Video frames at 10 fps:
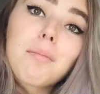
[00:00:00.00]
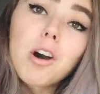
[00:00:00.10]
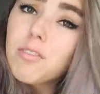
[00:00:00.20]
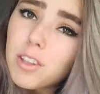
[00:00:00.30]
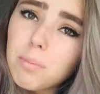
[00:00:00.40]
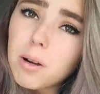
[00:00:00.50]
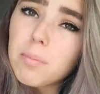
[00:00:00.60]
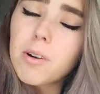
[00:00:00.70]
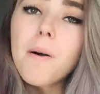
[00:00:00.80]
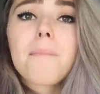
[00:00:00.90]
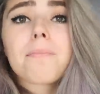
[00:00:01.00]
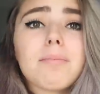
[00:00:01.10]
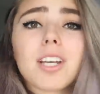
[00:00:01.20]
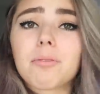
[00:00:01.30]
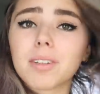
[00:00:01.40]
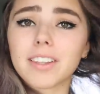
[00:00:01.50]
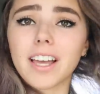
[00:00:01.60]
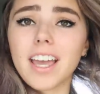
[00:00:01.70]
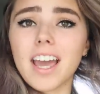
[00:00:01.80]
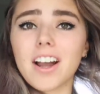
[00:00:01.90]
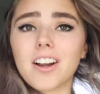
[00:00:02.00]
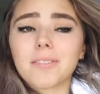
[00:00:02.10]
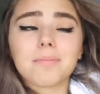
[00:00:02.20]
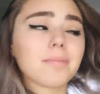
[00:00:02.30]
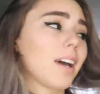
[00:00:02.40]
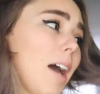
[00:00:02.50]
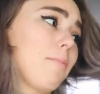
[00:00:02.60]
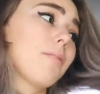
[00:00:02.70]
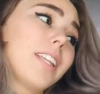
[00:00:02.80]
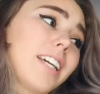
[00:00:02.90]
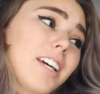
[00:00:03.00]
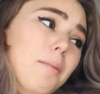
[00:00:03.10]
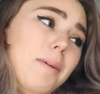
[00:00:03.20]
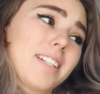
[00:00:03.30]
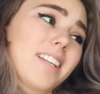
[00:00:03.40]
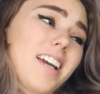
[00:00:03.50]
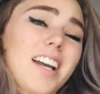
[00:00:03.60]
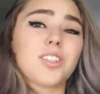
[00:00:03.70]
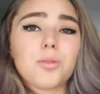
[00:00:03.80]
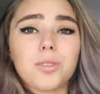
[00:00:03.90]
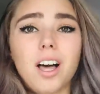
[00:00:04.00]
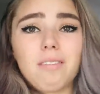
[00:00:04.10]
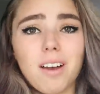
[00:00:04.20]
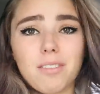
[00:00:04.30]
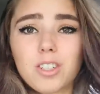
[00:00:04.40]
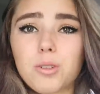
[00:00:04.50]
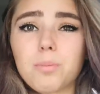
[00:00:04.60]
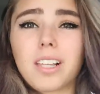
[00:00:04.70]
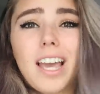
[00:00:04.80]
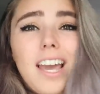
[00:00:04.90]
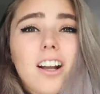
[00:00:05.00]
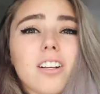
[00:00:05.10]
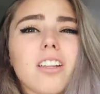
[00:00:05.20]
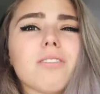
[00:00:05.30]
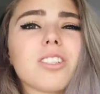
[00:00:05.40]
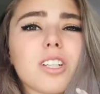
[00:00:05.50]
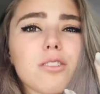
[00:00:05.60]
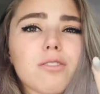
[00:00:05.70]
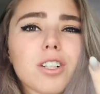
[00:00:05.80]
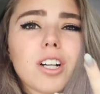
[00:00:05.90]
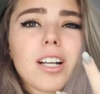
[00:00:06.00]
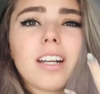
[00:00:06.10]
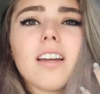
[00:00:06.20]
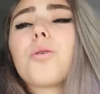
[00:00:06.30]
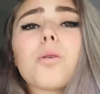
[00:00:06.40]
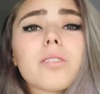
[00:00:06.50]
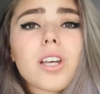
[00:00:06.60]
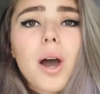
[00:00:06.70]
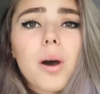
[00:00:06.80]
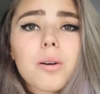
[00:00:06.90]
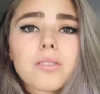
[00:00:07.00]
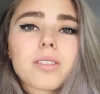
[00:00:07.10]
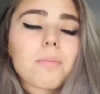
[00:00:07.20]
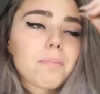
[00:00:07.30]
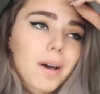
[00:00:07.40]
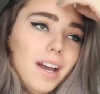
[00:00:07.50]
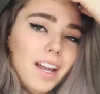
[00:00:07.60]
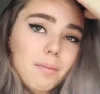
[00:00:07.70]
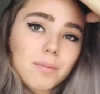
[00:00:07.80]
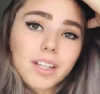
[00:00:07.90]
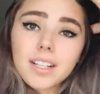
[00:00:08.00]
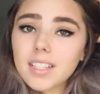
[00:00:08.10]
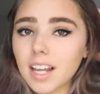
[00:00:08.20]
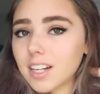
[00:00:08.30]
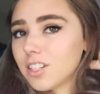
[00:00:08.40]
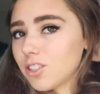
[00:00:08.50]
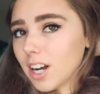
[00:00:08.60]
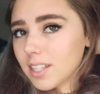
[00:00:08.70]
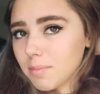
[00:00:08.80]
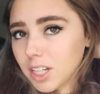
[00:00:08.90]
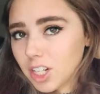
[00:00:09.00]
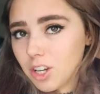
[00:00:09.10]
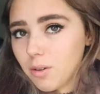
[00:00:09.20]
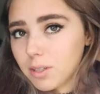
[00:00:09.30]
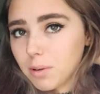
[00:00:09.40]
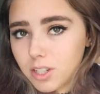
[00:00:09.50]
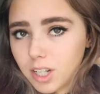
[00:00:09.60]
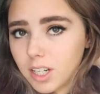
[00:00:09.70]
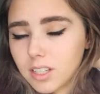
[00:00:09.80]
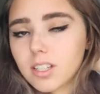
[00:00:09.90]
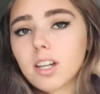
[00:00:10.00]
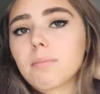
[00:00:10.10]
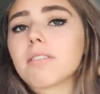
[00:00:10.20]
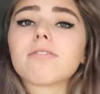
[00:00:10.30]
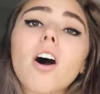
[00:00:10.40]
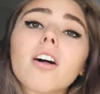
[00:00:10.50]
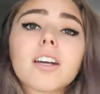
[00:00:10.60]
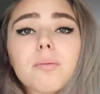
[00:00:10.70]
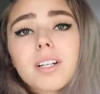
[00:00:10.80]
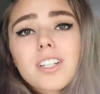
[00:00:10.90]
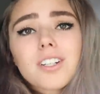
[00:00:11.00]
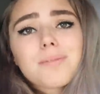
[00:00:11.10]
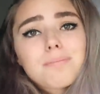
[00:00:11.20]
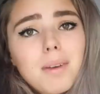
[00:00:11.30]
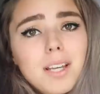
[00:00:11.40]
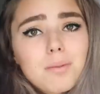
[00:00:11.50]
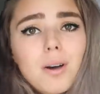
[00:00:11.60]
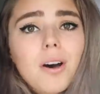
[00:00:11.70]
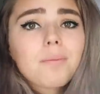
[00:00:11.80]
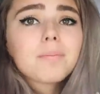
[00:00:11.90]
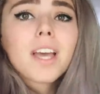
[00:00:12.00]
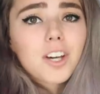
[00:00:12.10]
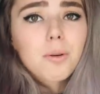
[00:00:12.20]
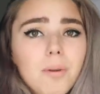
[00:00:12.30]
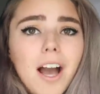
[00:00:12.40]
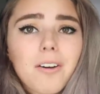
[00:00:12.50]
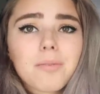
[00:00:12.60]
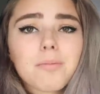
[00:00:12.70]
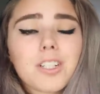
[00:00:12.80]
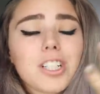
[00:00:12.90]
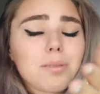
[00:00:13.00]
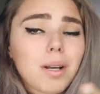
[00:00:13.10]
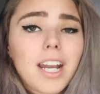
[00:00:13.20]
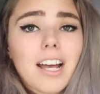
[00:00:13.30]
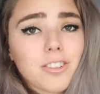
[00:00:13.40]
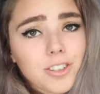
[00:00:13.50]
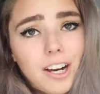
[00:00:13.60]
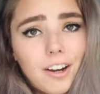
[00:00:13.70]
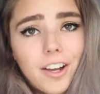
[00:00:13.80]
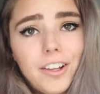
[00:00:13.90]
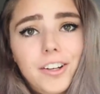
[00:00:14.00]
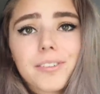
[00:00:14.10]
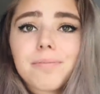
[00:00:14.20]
I'm over the purple. I'm done with light hair. I'm really gonna miss it. I do love having super light hair. I love silver and cool tones, but I'm really excited to try something new, especially because it's gonna be fall and winter. May as well go brown, which is my natural hair color.